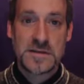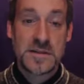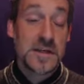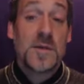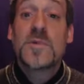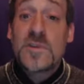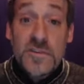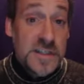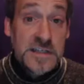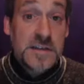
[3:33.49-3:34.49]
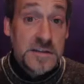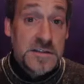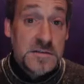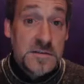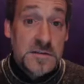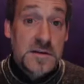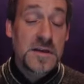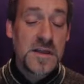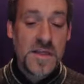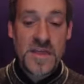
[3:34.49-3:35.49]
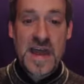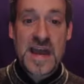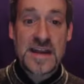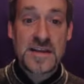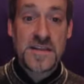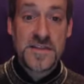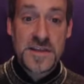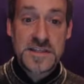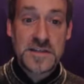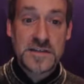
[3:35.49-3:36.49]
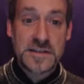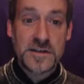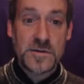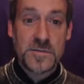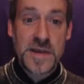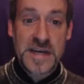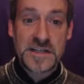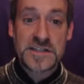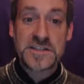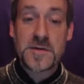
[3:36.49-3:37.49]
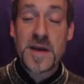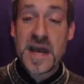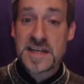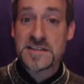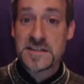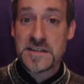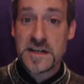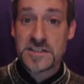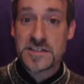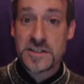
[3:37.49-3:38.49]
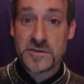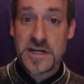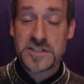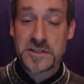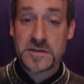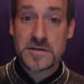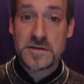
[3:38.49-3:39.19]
The number of alleles that this allele manages to pass into the next generation.